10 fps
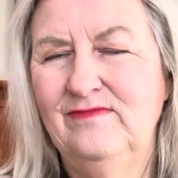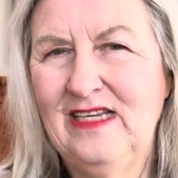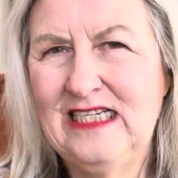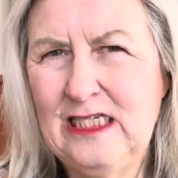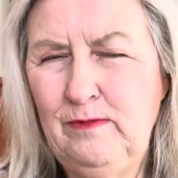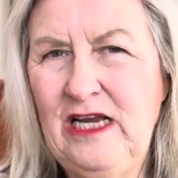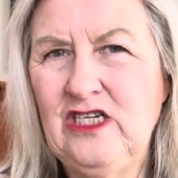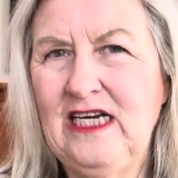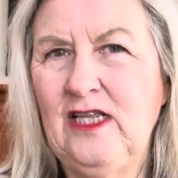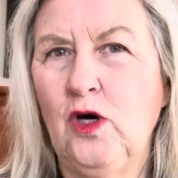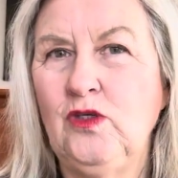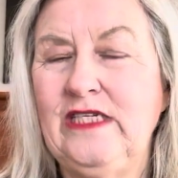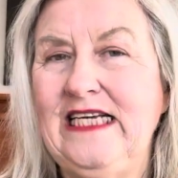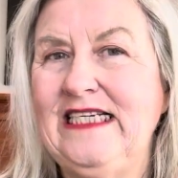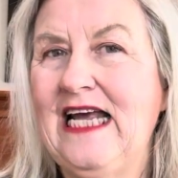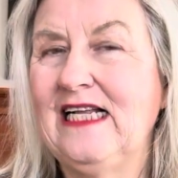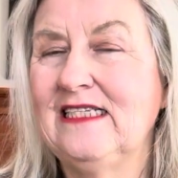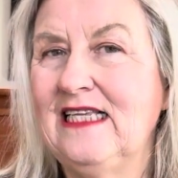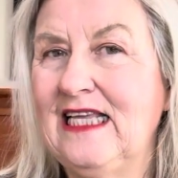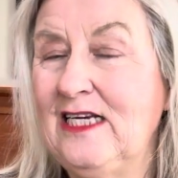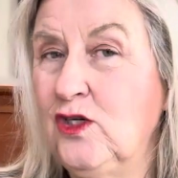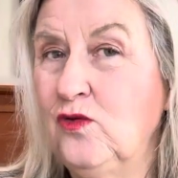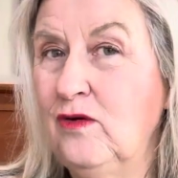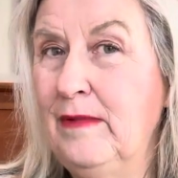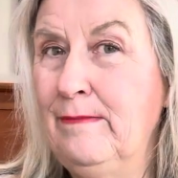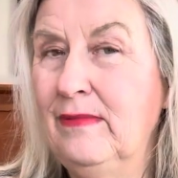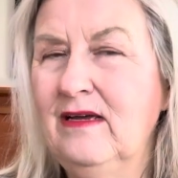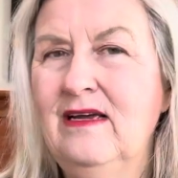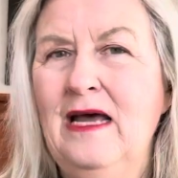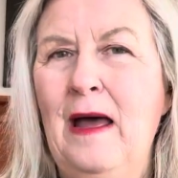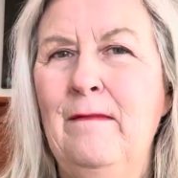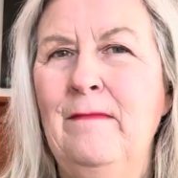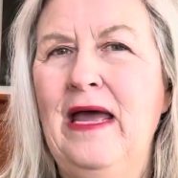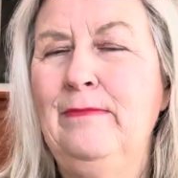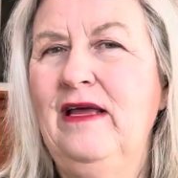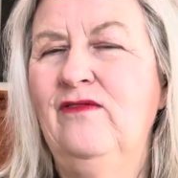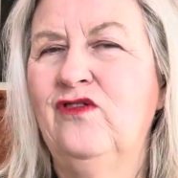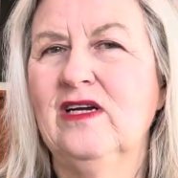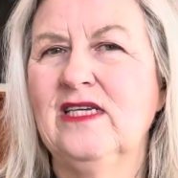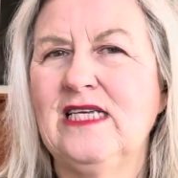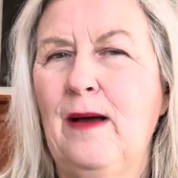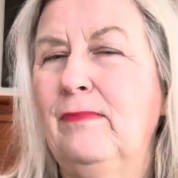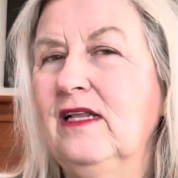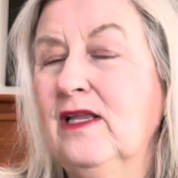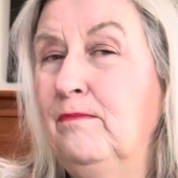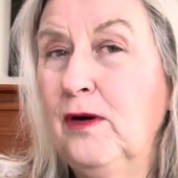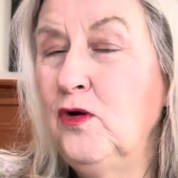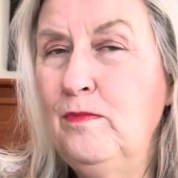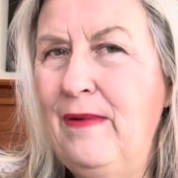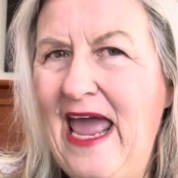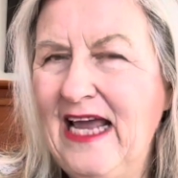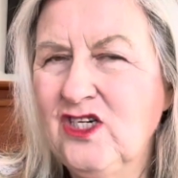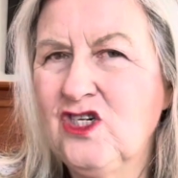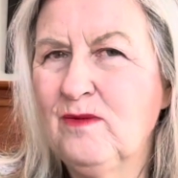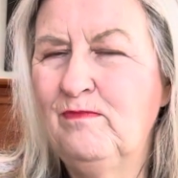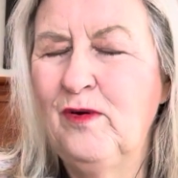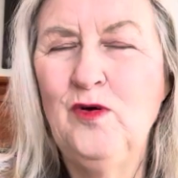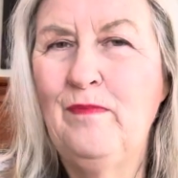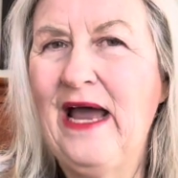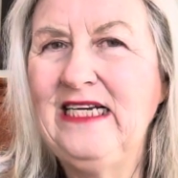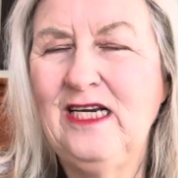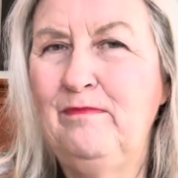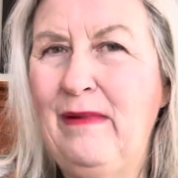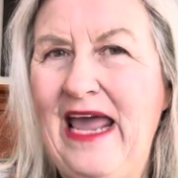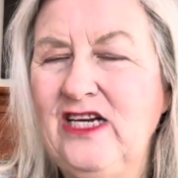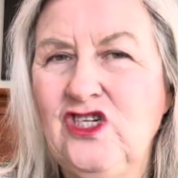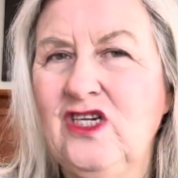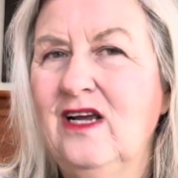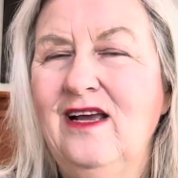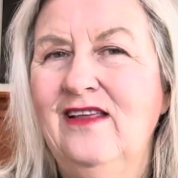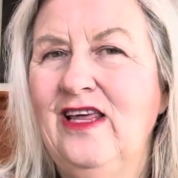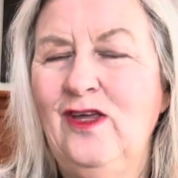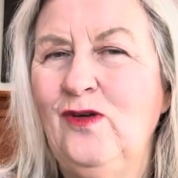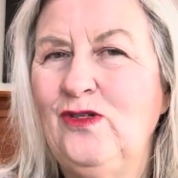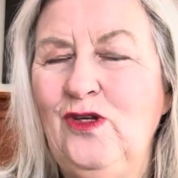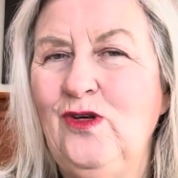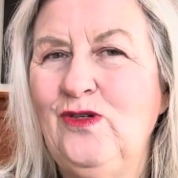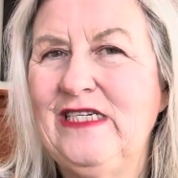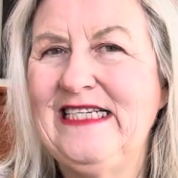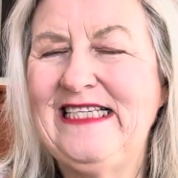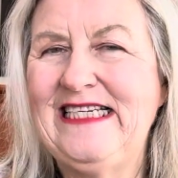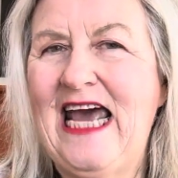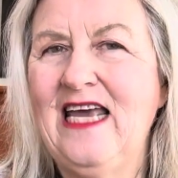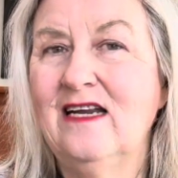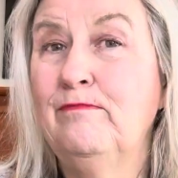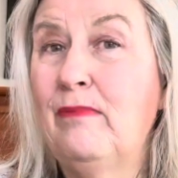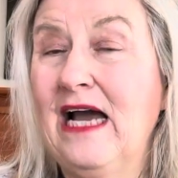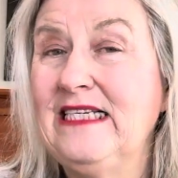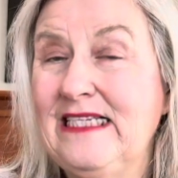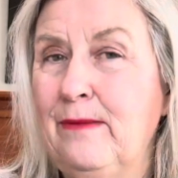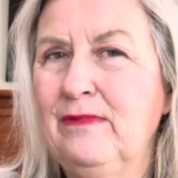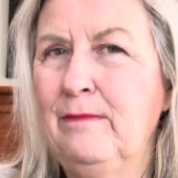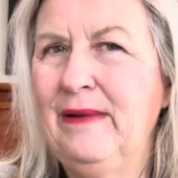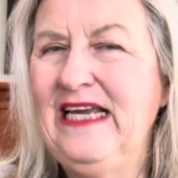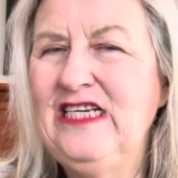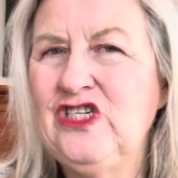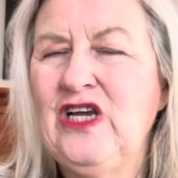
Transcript: especially those details that they do remember, maybe, for example, the blue painted batch that used to stay in by Sumner Beach,